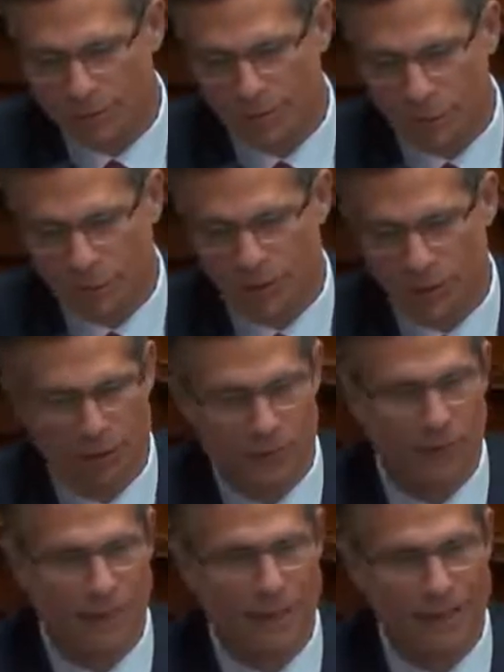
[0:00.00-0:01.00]
which more than
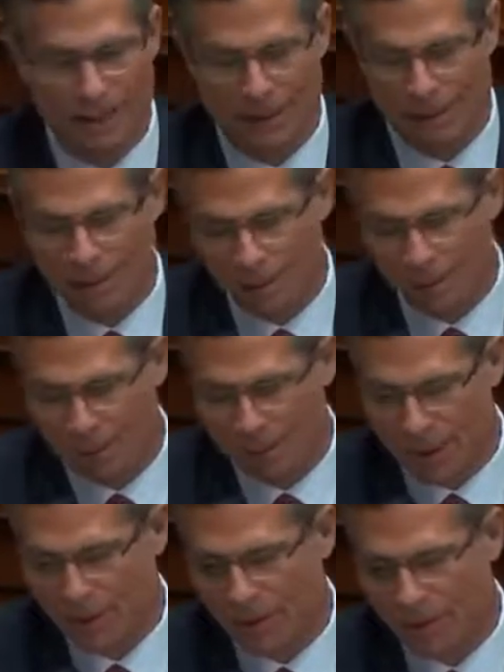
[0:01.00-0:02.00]
offset any
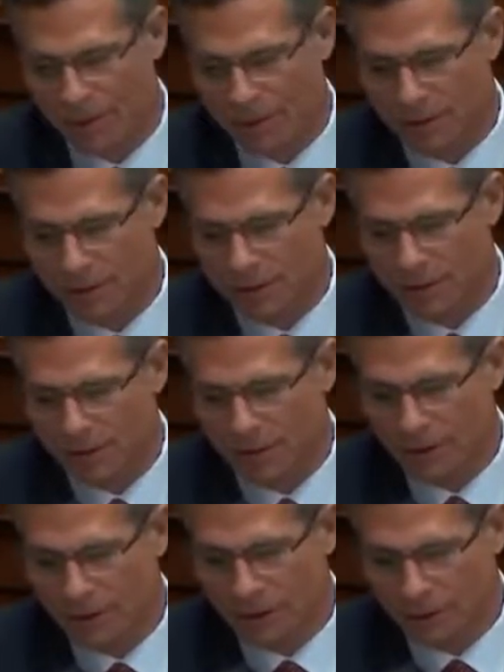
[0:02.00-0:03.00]
pay increase.
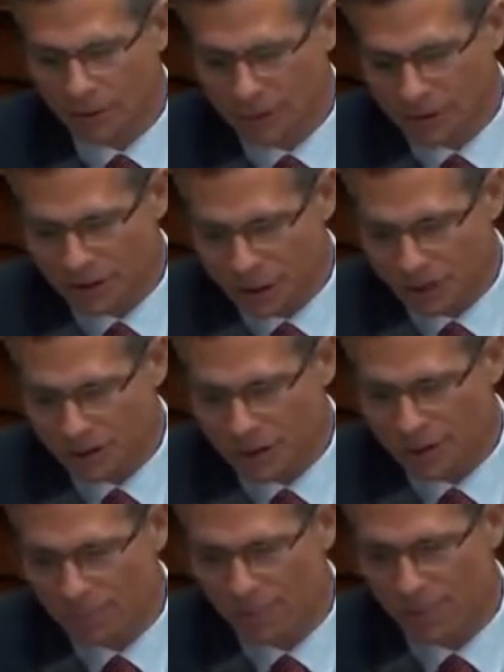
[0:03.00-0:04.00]
As a
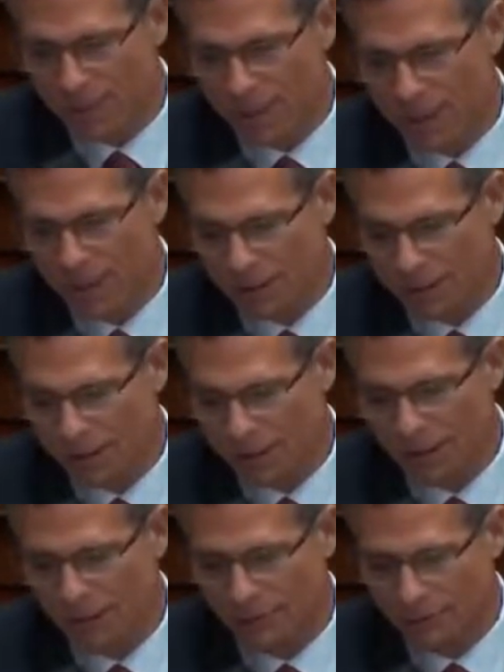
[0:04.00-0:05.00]
result, my
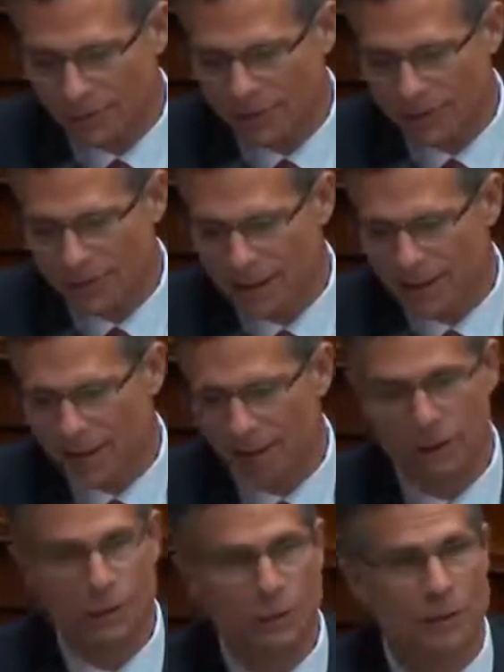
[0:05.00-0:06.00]
information says the
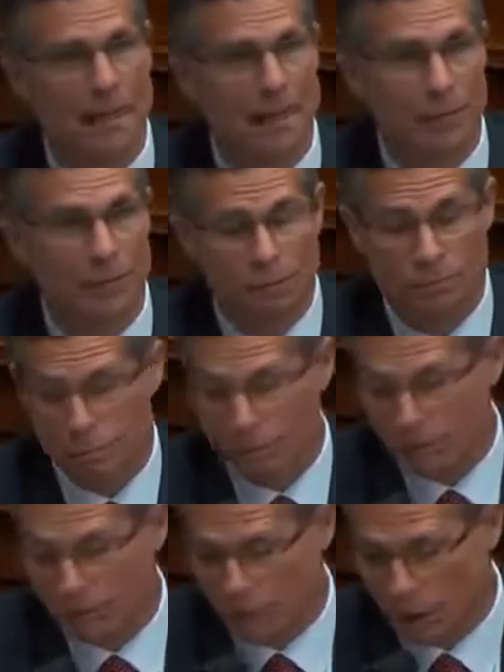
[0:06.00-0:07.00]
earnings went down
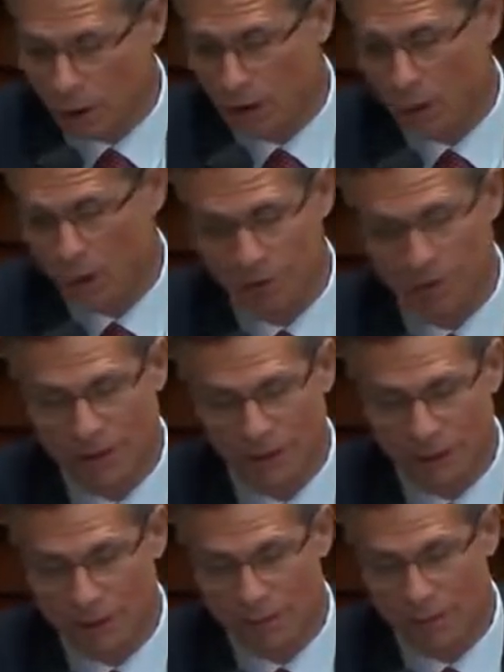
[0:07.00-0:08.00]

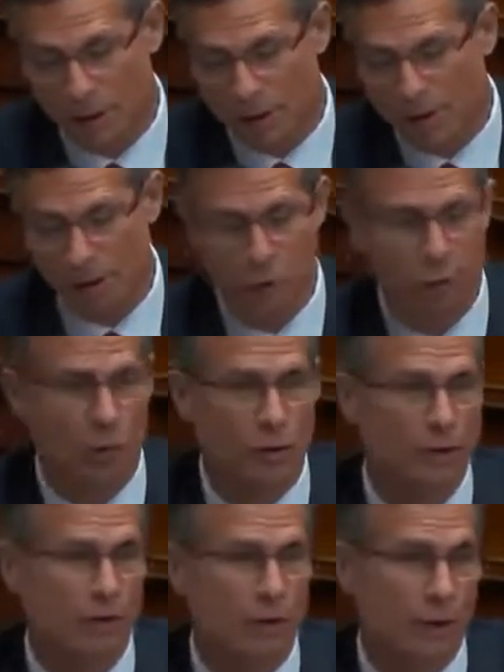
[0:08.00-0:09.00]
$125 per month for those
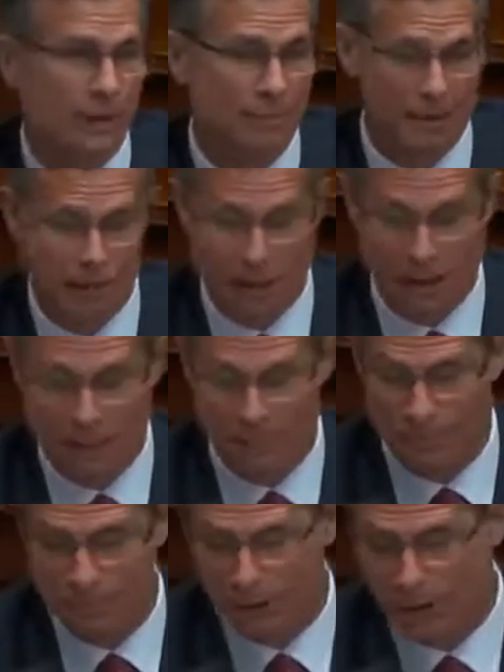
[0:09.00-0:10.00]
workers who kept their
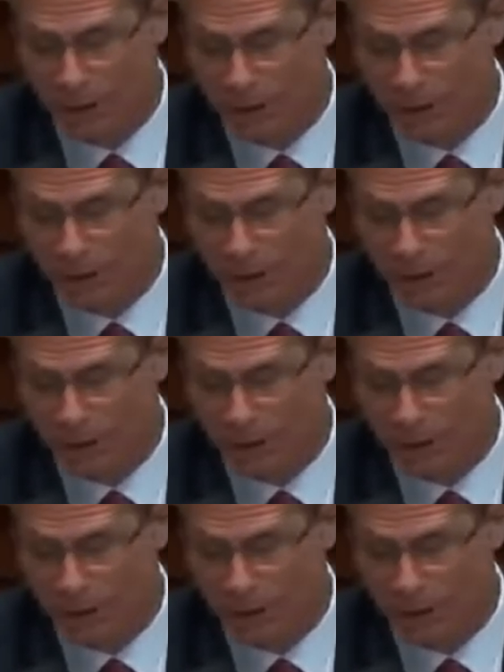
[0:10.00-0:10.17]
jobs.